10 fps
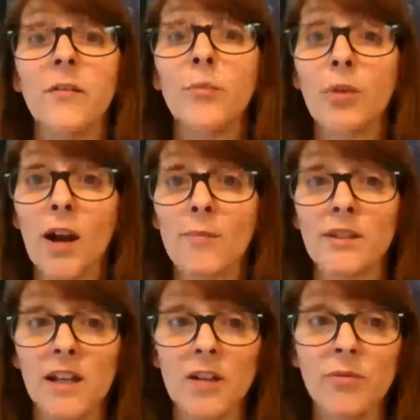primary
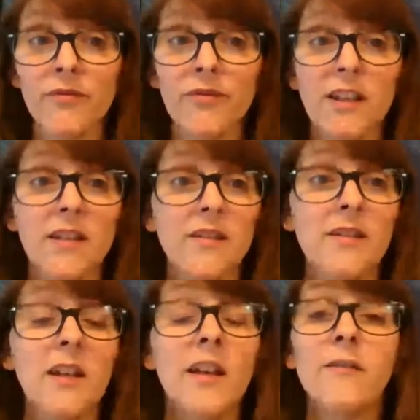attachment figures.
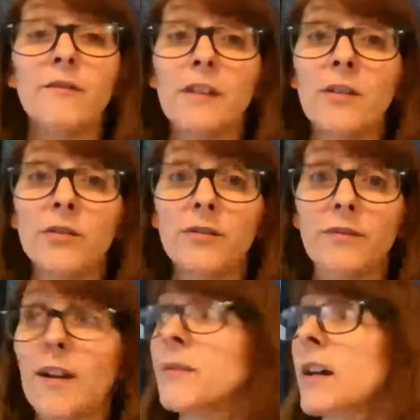Field
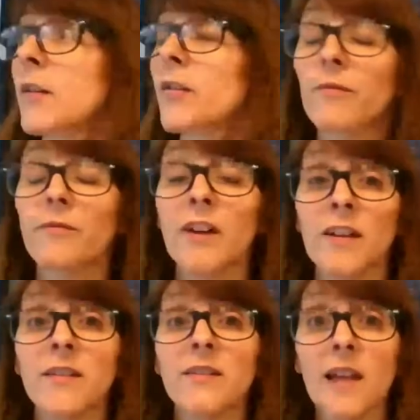found that
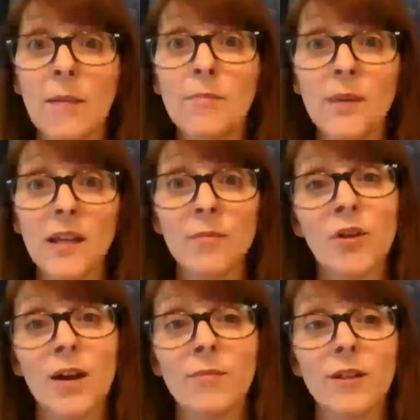fathers can be
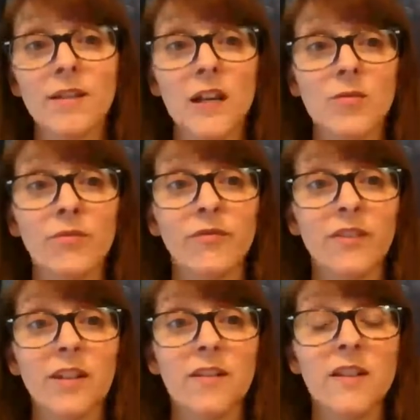primary attachment
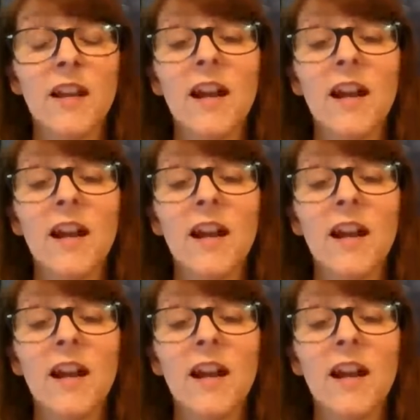figures,